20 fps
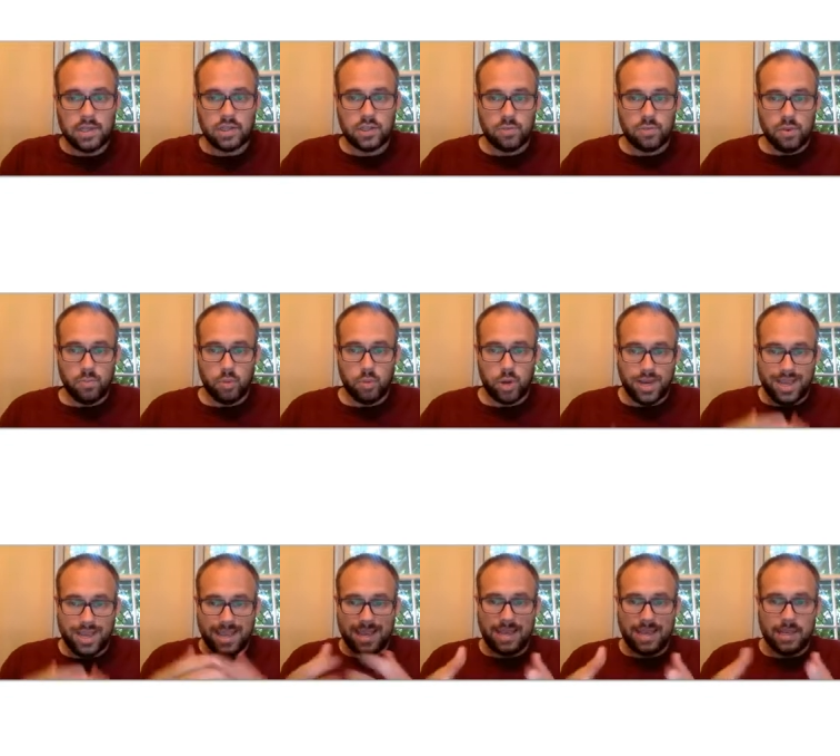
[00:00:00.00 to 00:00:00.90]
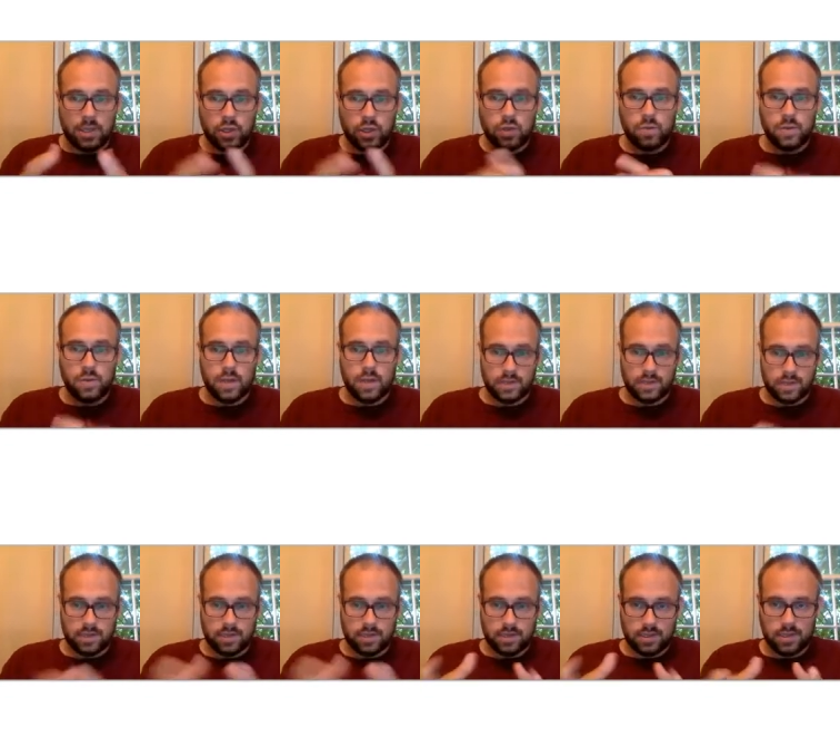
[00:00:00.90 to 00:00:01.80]
to be put into
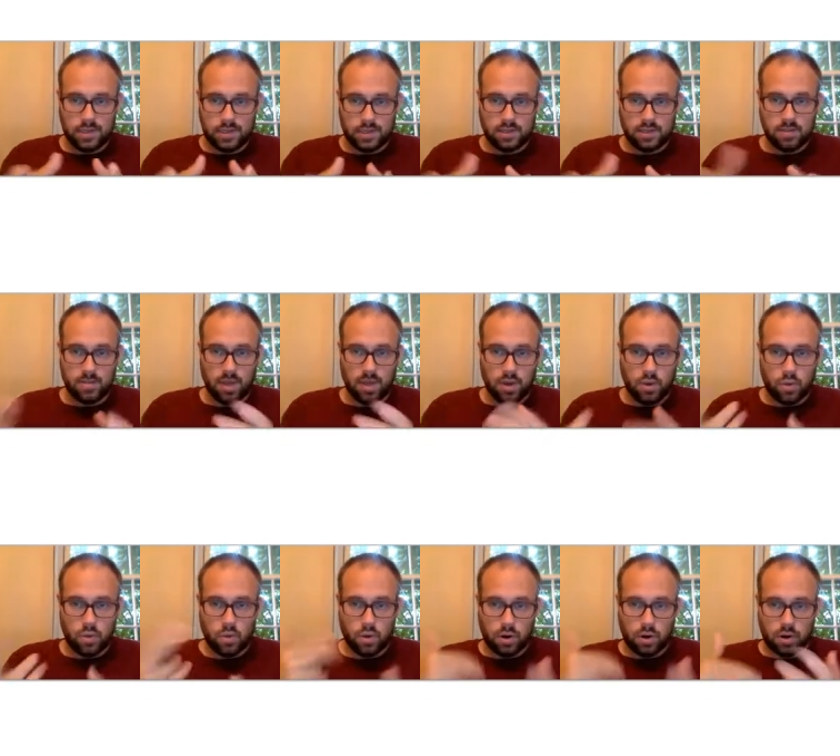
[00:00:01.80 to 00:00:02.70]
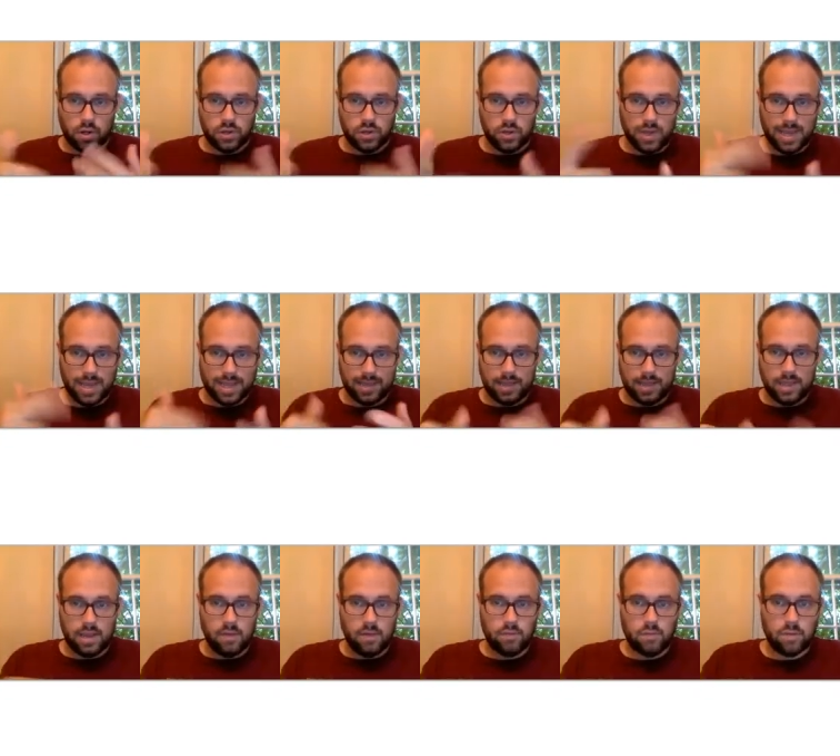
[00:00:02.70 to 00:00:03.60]
this system in order to get
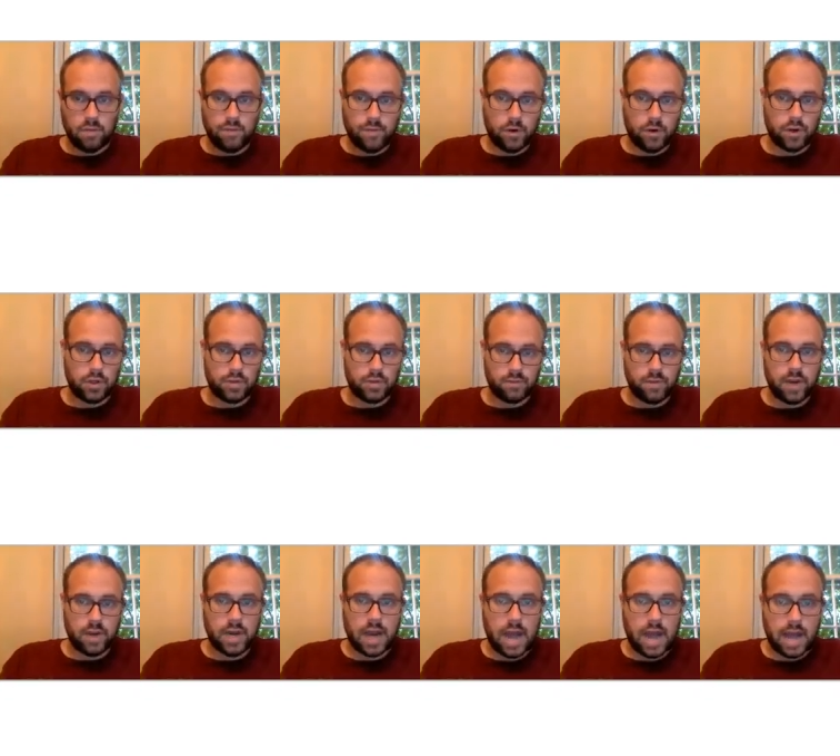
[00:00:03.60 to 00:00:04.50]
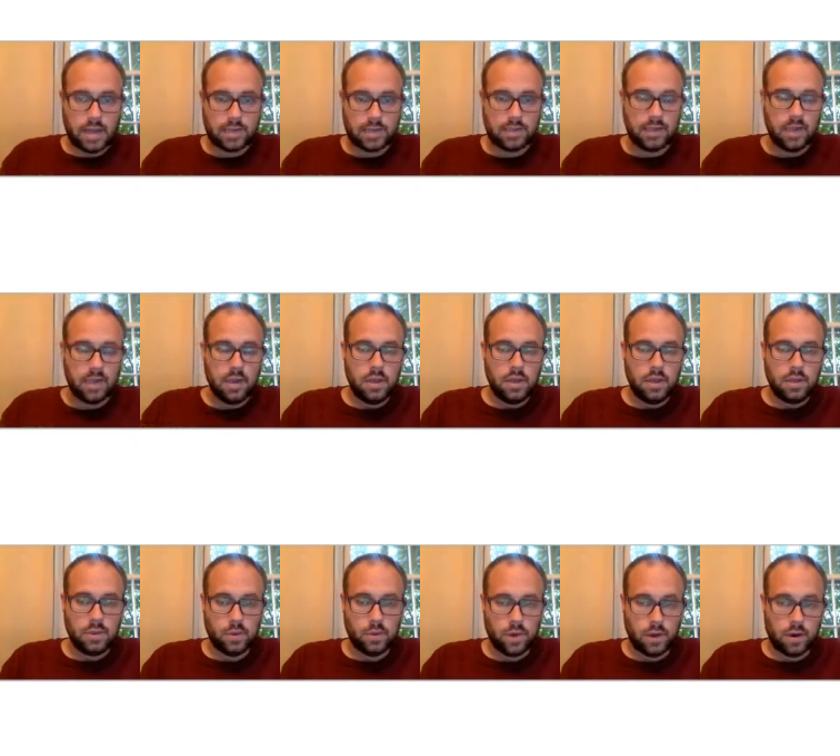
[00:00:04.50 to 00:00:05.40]
the reverse redox
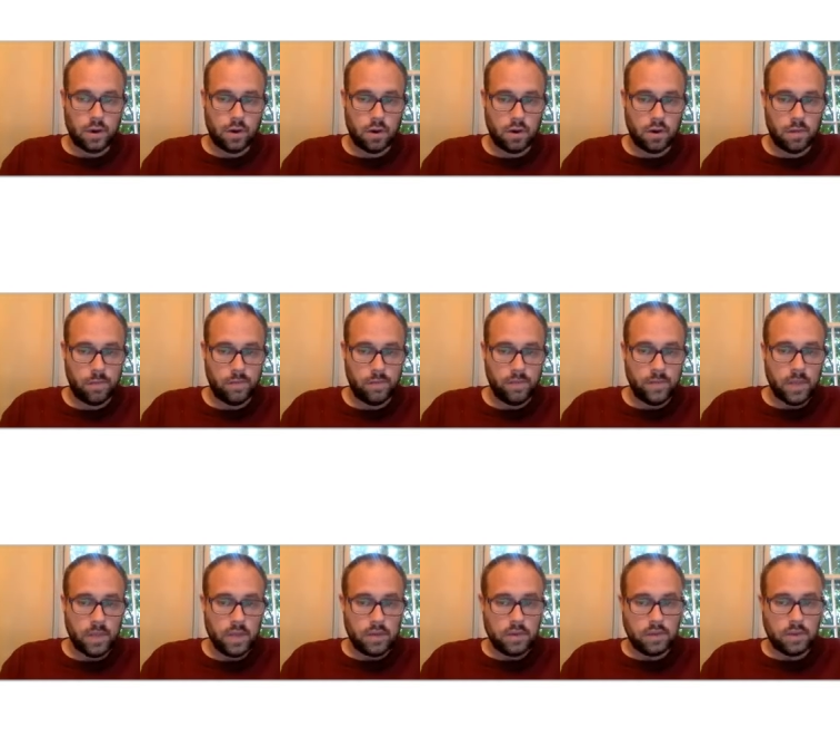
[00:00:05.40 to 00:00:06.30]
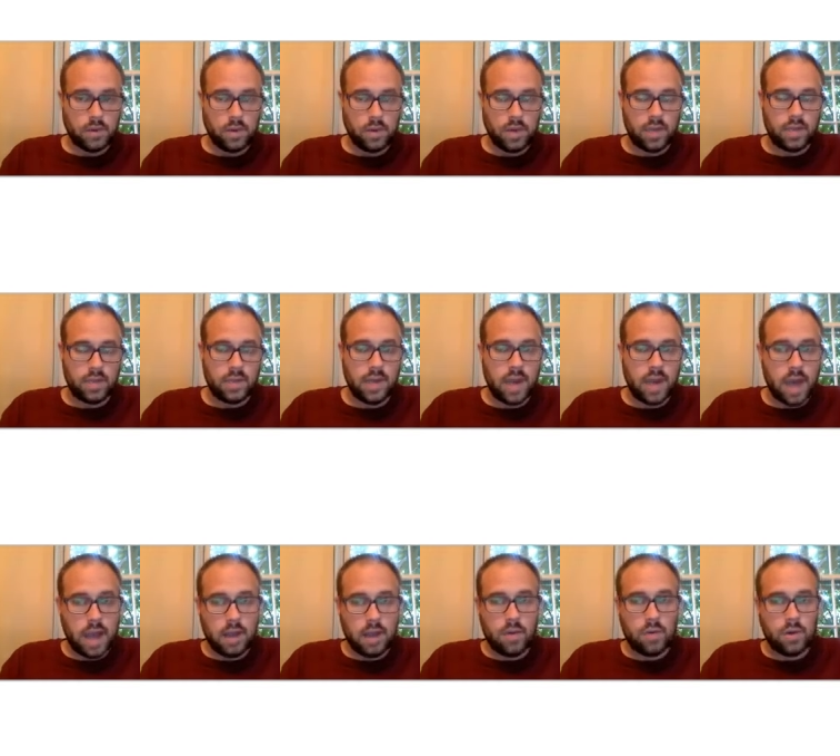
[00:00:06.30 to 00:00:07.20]
to occur. So it's
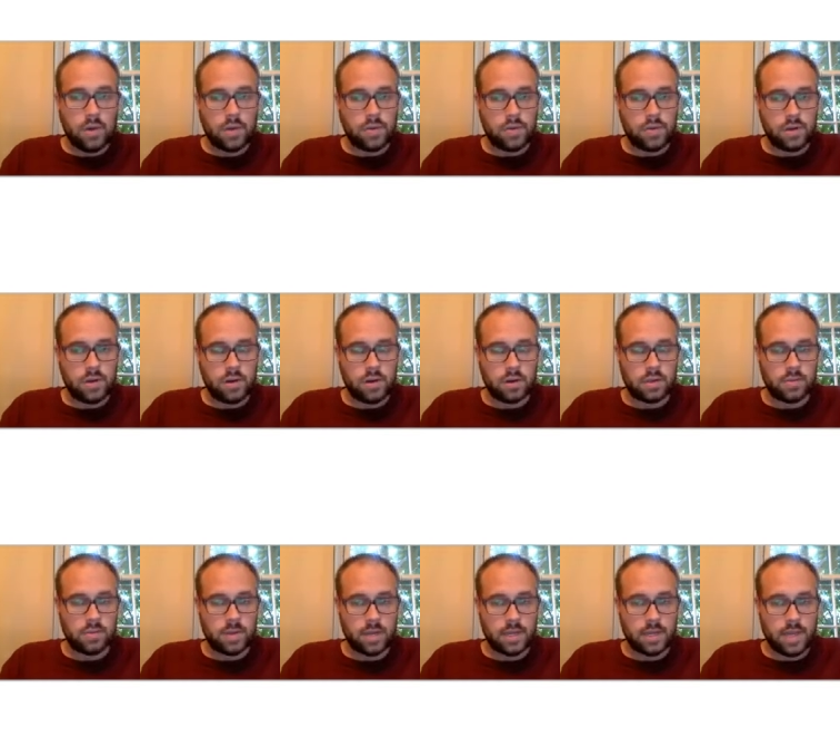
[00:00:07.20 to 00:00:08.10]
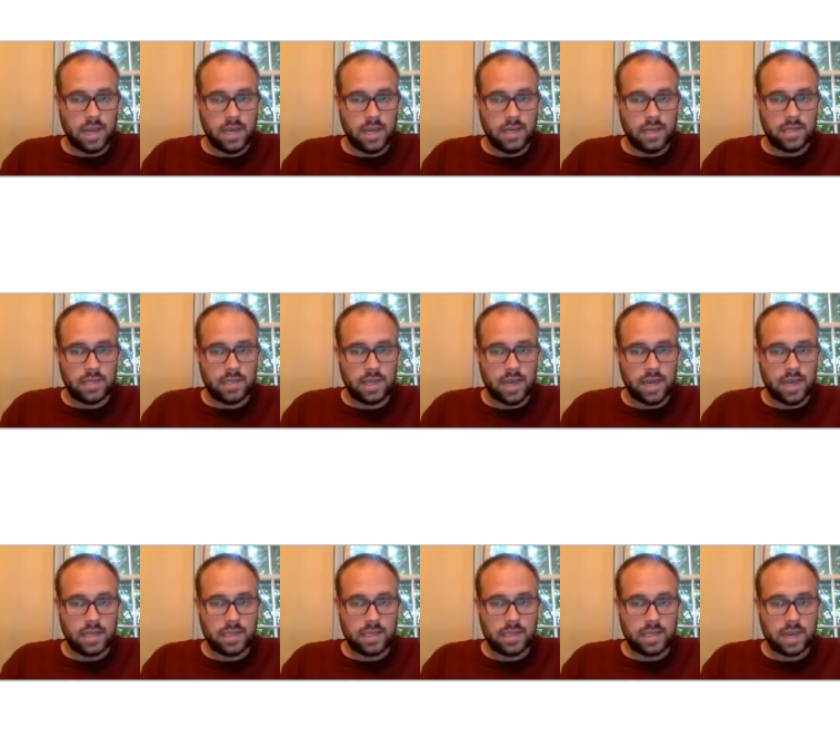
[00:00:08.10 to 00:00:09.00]
not going to occur spontaneously
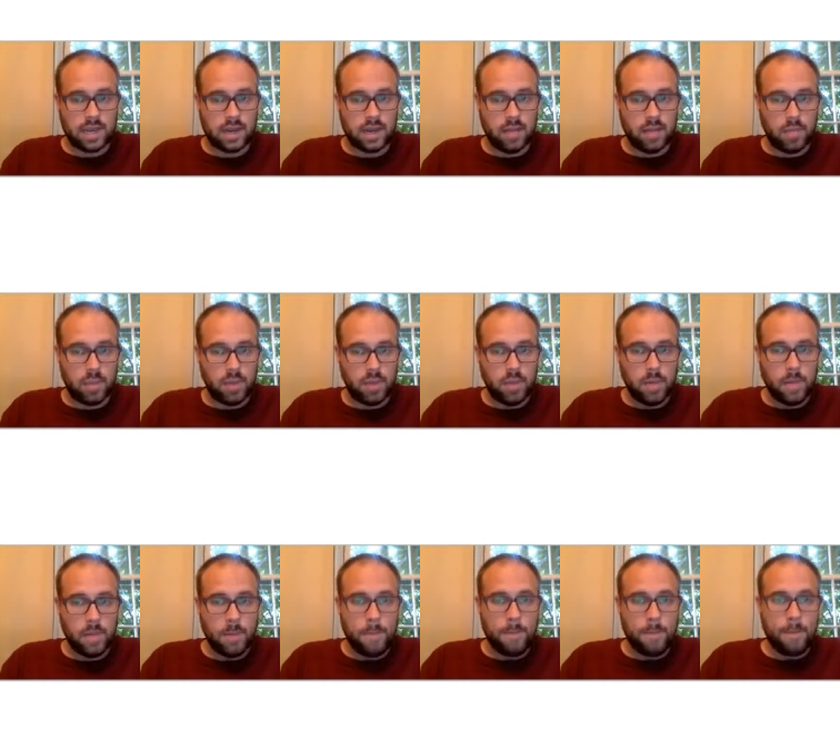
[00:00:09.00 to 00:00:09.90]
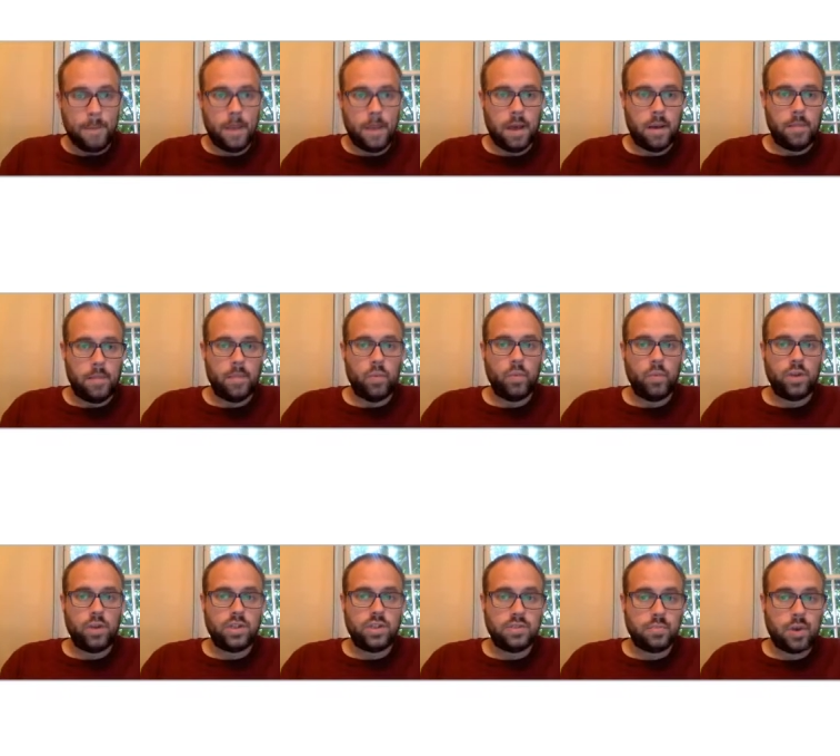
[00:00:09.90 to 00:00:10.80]
as set up,
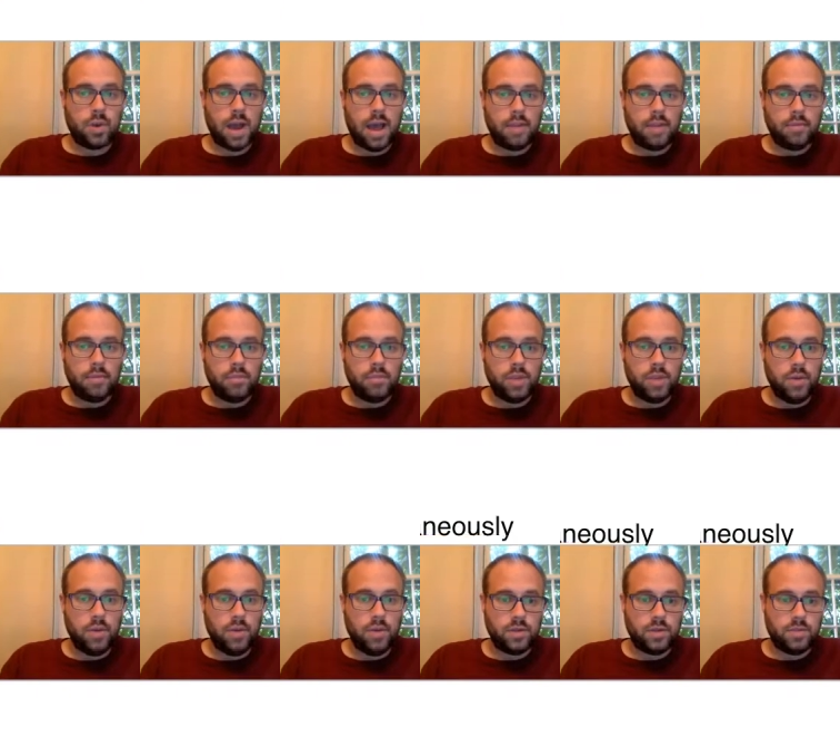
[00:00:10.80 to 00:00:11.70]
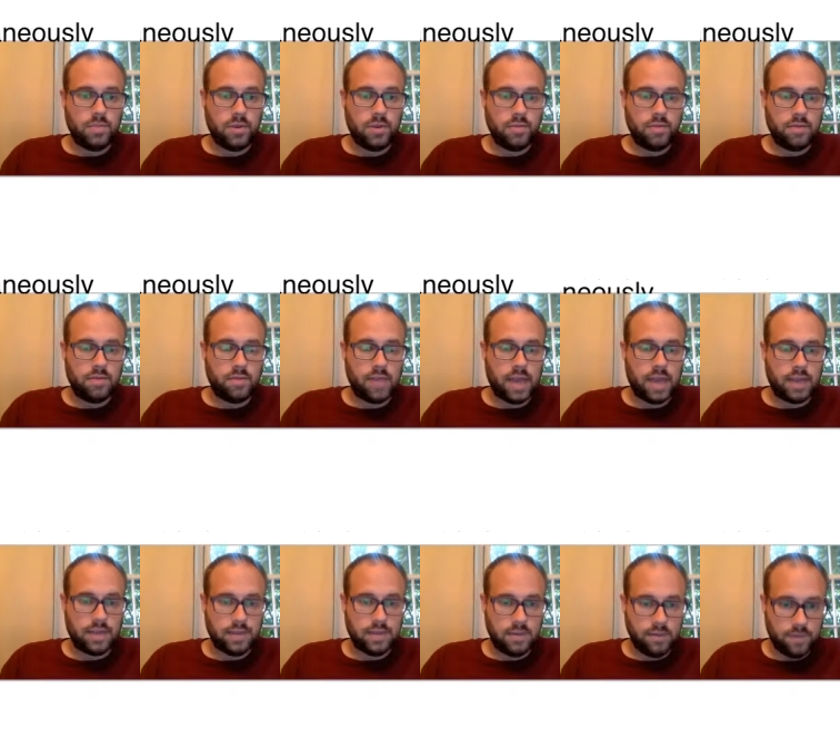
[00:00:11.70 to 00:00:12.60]
which is probably going to be
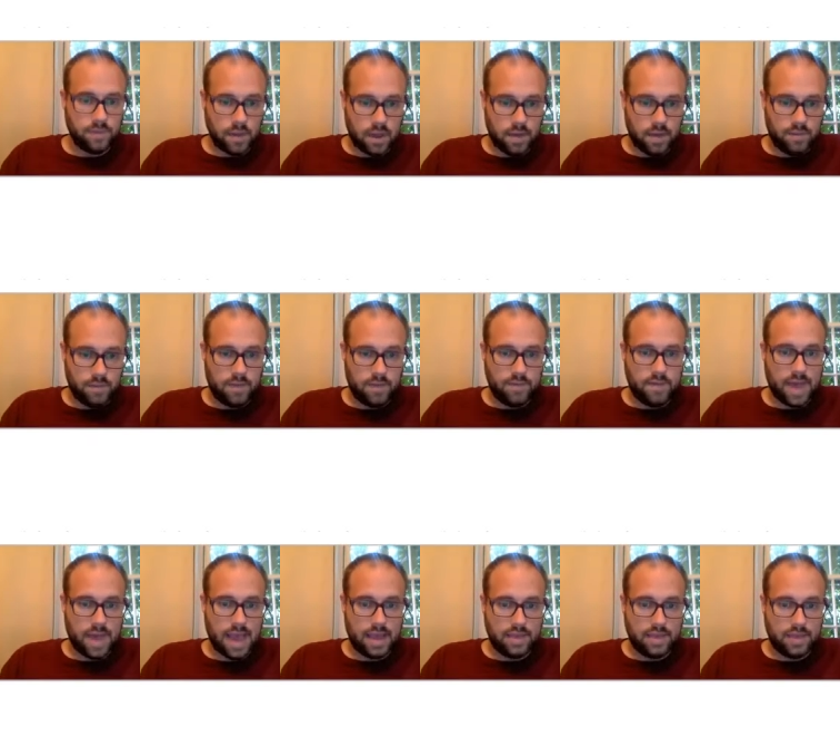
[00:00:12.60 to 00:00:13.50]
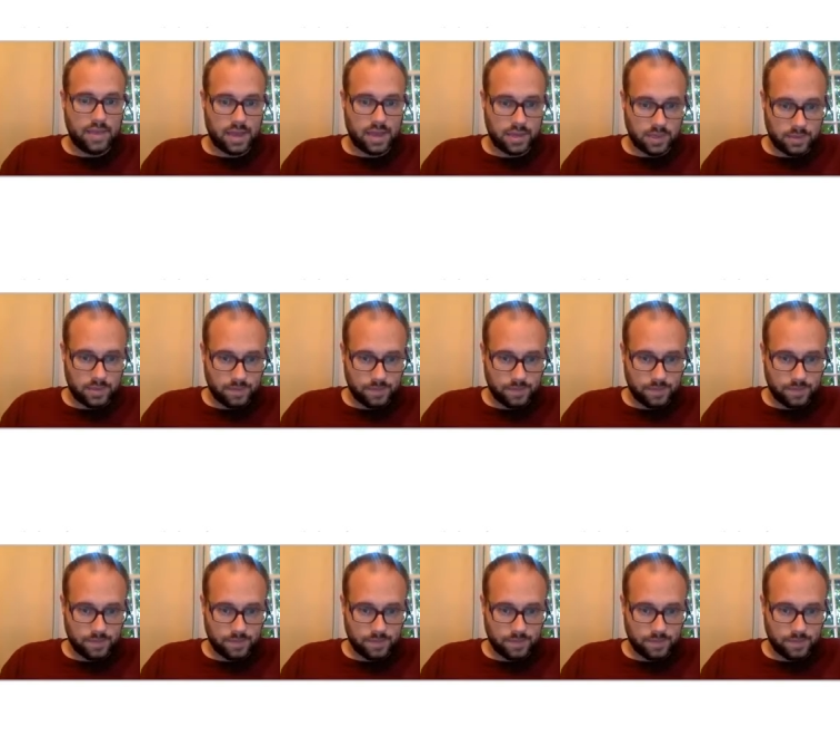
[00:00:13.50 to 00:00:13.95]
reflective of the fact that